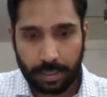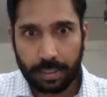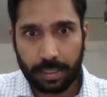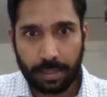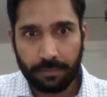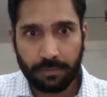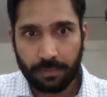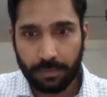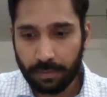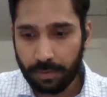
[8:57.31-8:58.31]
df
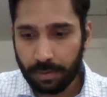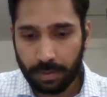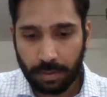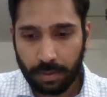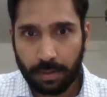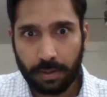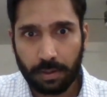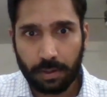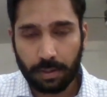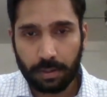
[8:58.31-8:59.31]

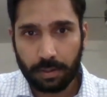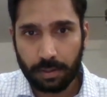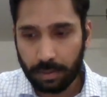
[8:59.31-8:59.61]
call